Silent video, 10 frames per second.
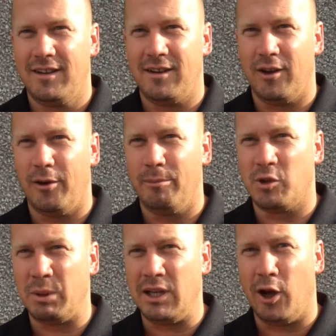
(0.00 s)

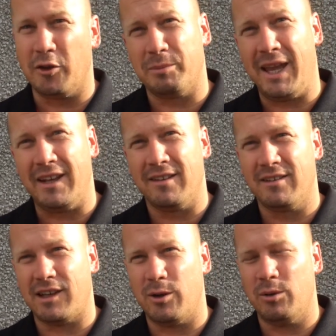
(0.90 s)
To be last man.
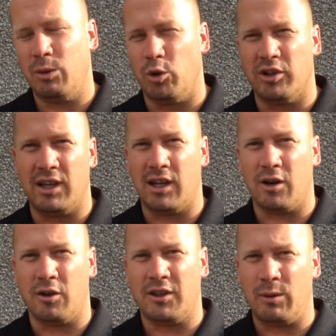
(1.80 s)
So it was a yellow
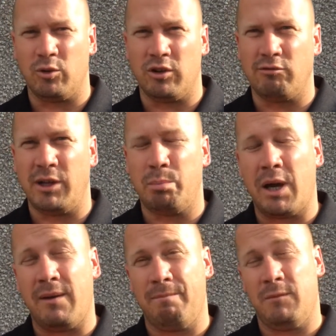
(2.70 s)
card, that wasn't a red.
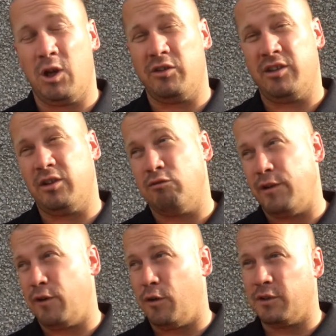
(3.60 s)
But like I said to the
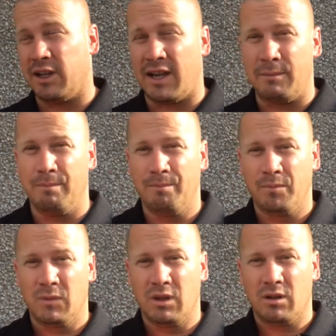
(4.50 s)
ref after the game,
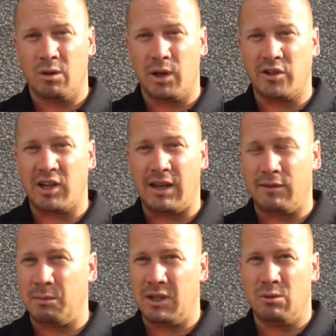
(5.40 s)
we had a chat with
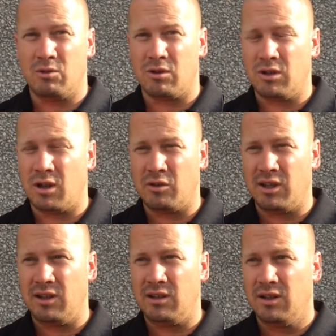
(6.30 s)
him and he was,
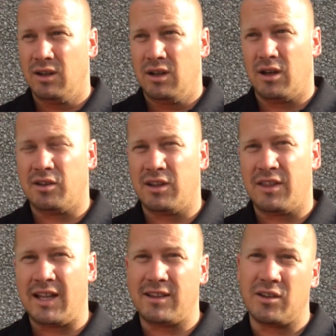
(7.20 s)
I said
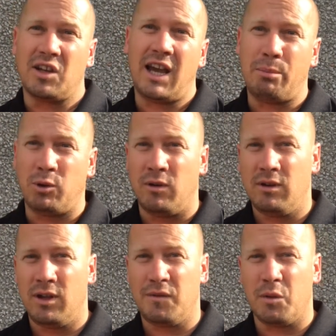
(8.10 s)
that doesn't happen
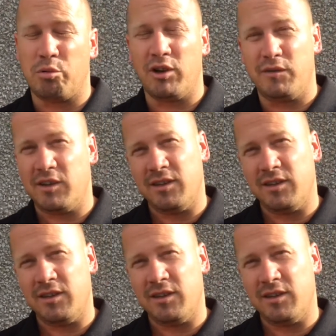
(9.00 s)
if the previous